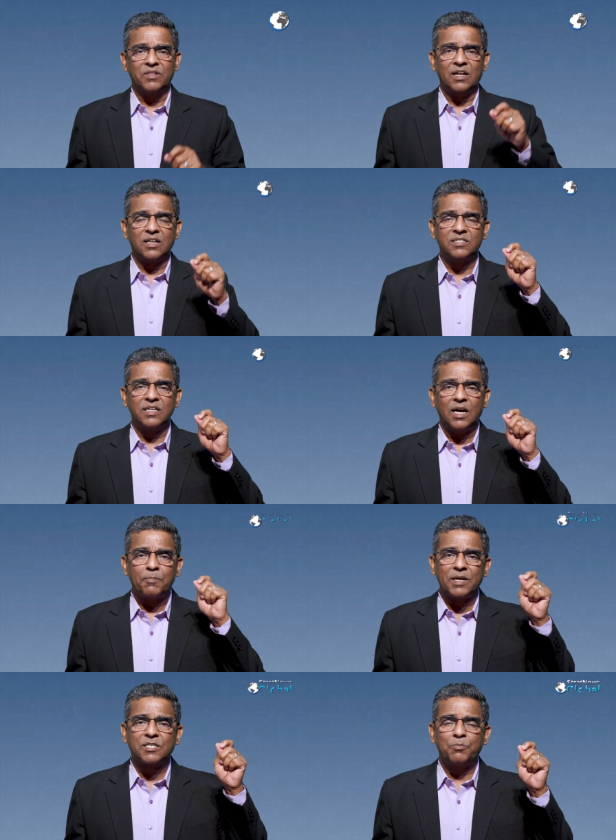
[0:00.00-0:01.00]
That is the
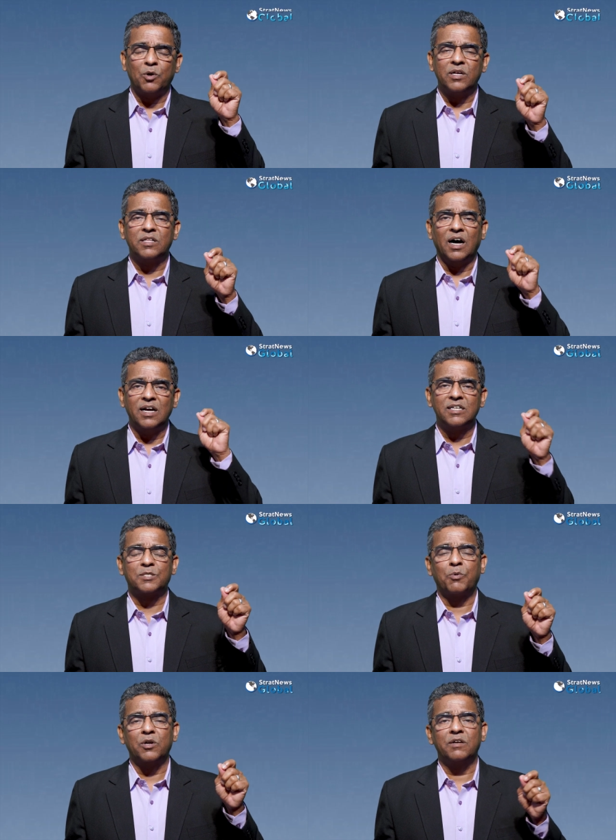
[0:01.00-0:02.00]
apex body, the
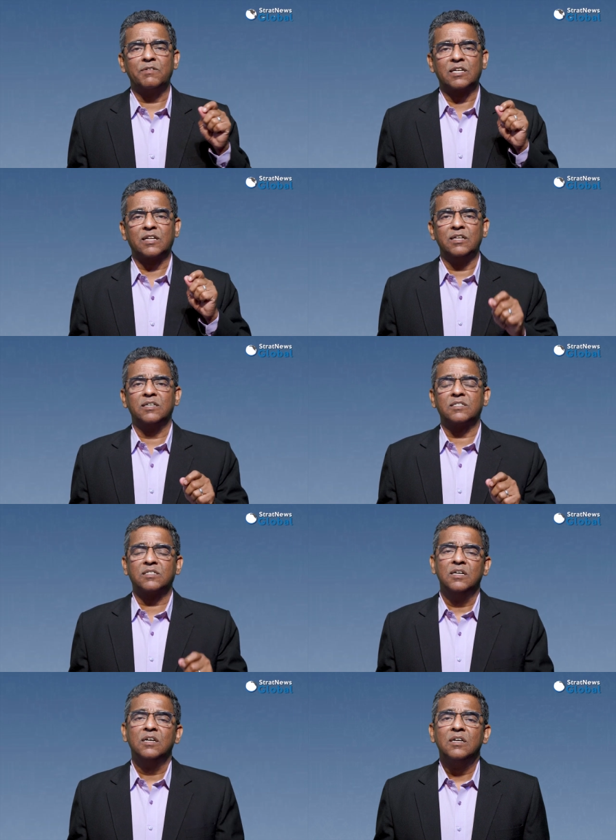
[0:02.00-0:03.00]
highest body that
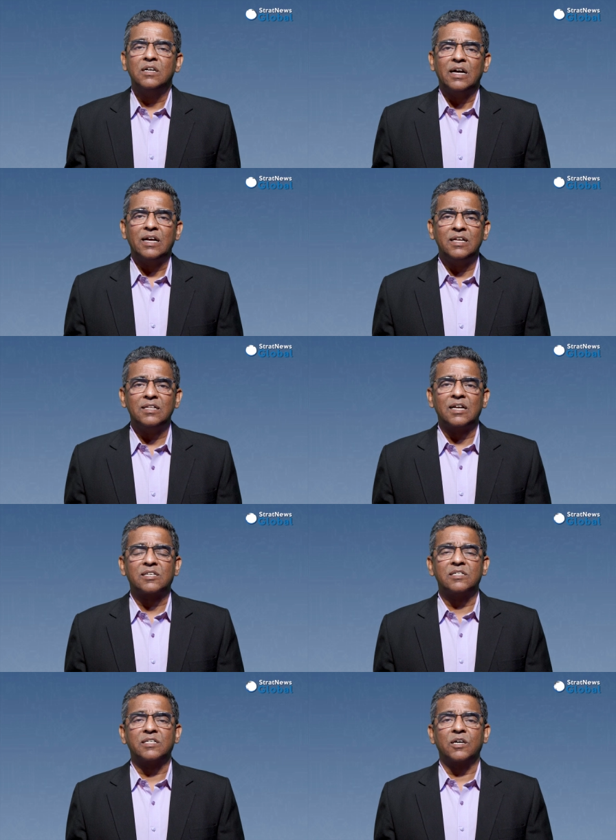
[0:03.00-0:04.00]
clears any
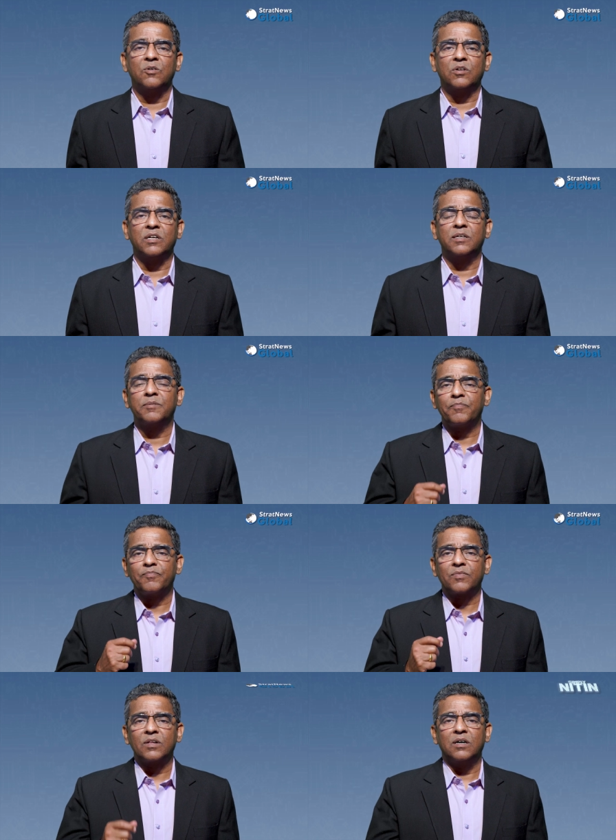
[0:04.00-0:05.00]
national security
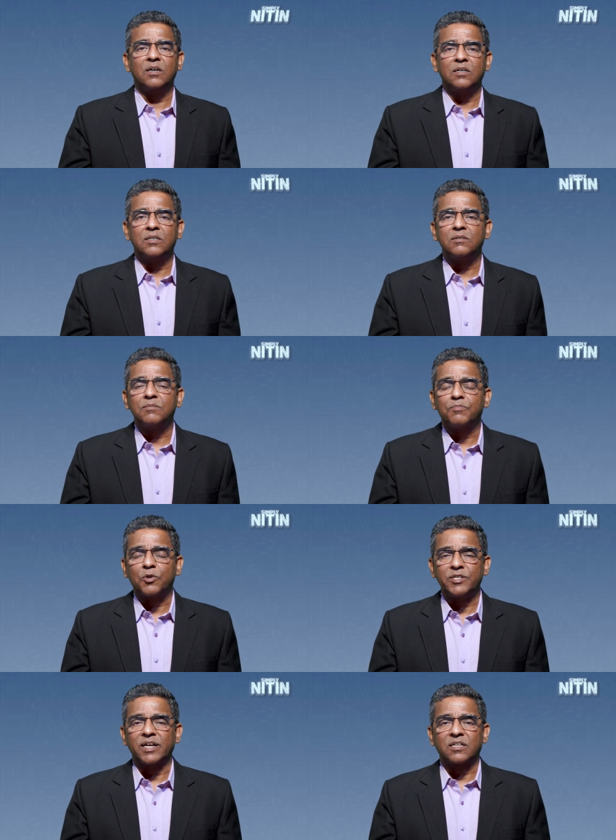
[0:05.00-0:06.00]
uh,
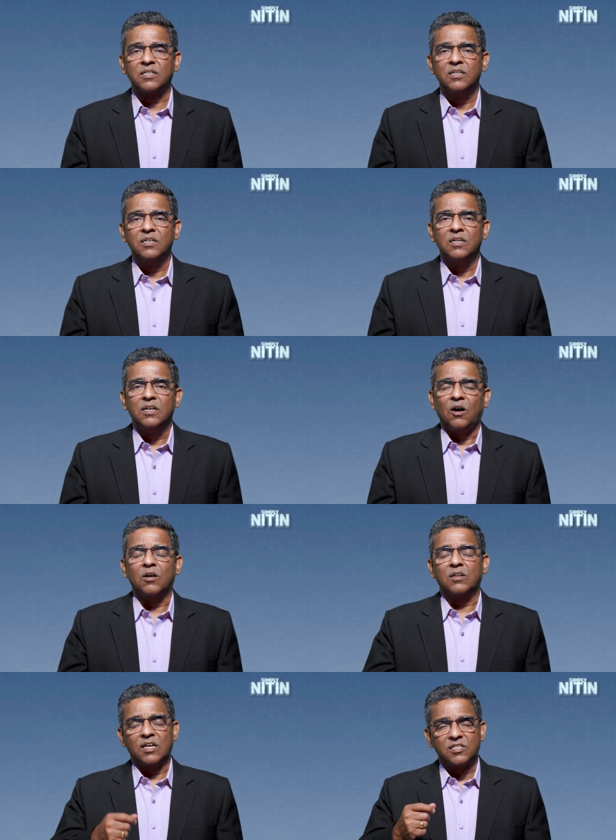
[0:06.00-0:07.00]
project
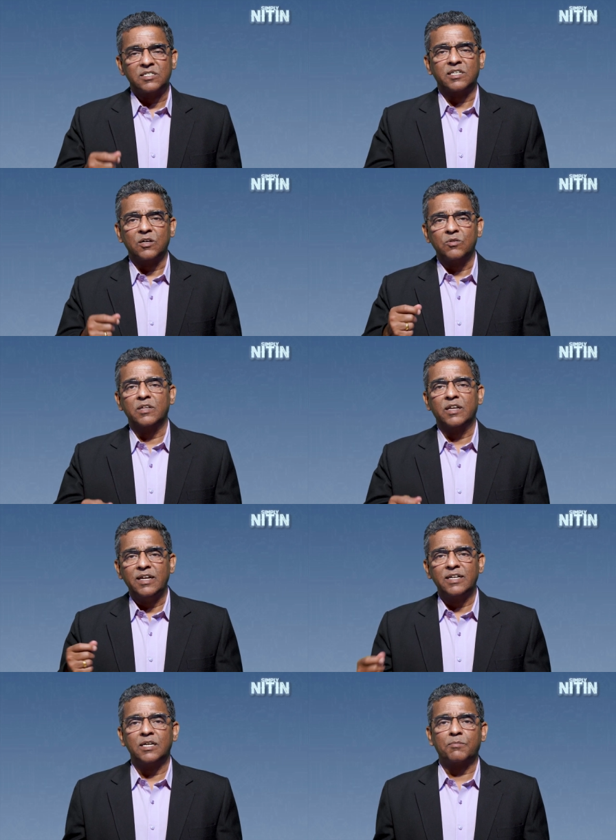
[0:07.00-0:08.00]
or national security
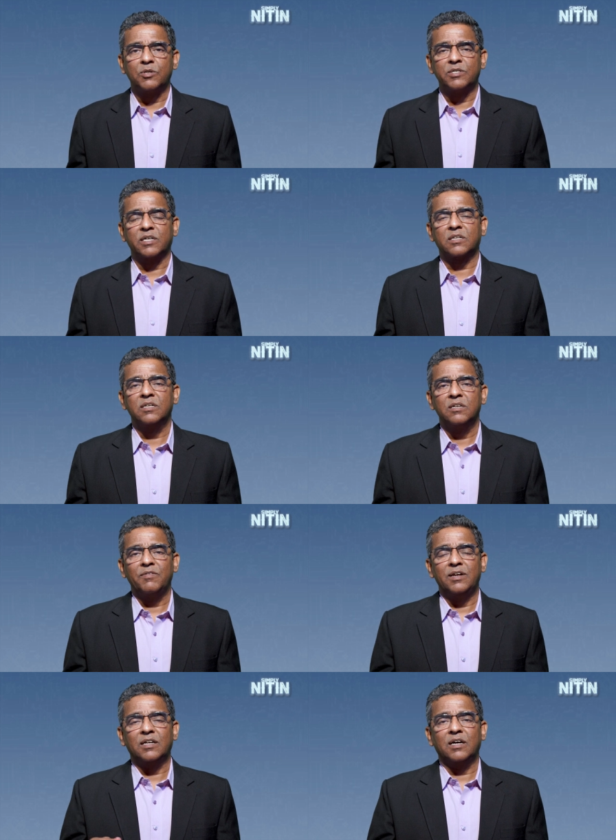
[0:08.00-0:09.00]
related project
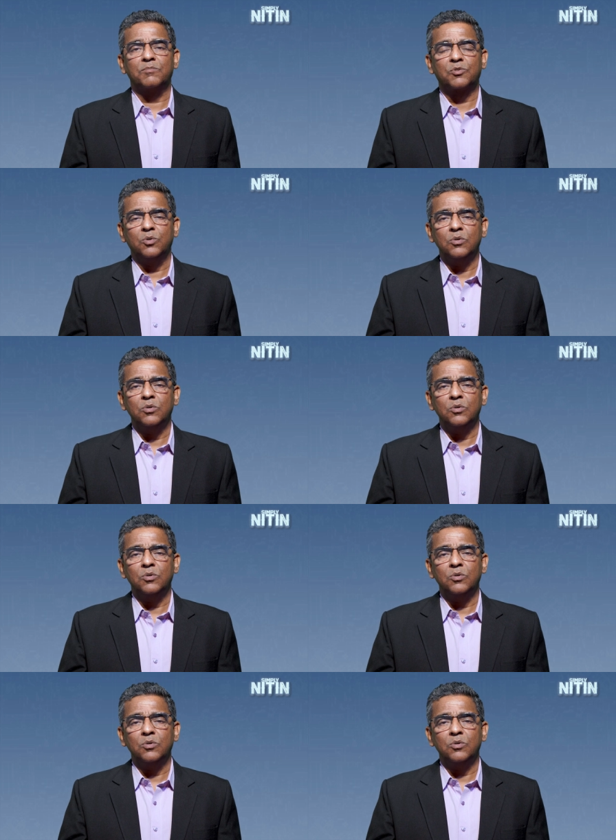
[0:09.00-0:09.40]
when it comes